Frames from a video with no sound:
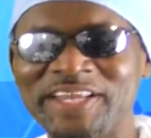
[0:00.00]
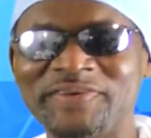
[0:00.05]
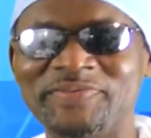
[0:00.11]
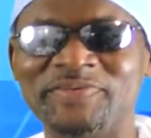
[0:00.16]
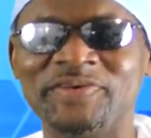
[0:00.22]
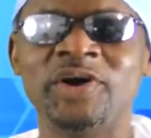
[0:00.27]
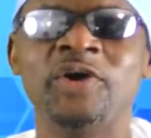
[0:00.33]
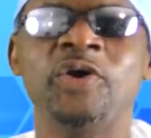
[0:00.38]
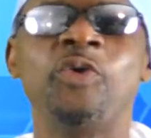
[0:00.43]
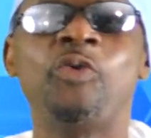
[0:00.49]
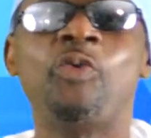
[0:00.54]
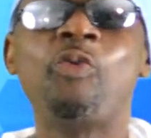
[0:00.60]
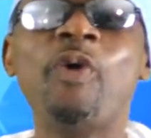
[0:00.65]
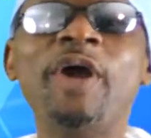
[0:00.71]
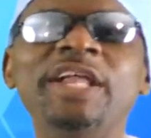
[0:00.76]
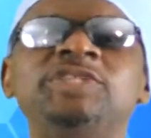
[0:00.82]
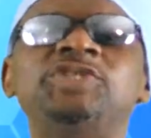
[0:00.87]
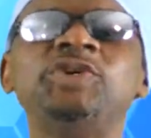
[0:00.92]
them,
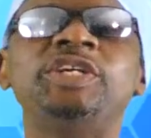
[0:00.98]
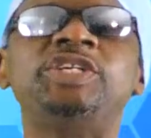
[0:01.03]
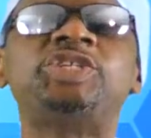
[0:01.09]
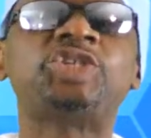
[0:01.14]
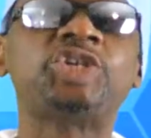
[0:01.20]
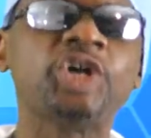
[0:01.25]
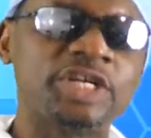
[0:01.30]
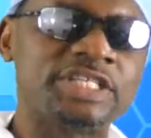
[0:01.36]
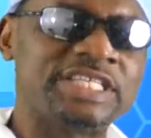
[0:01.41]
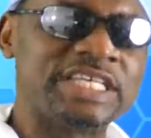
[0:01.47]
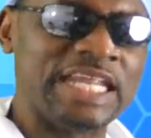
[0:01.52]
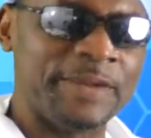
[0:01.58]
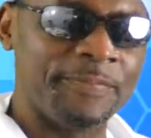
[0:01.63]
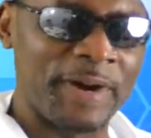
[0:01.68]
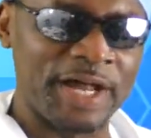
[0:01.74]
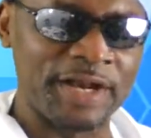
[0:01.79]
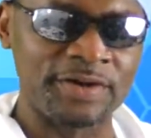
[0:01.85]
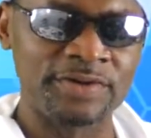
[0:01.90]
went to a church in
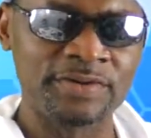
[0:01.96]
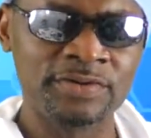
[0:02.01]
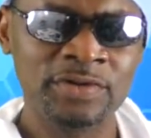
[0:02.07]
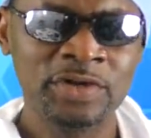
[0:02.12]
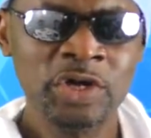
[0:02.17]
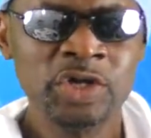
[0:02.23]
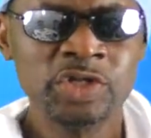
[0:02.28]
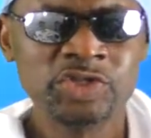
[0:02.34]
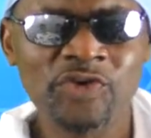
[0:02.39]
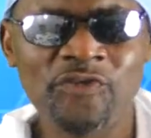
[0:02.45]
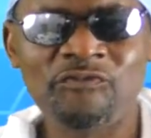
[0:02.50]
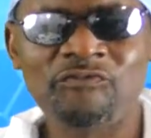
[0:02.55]
Ibadan to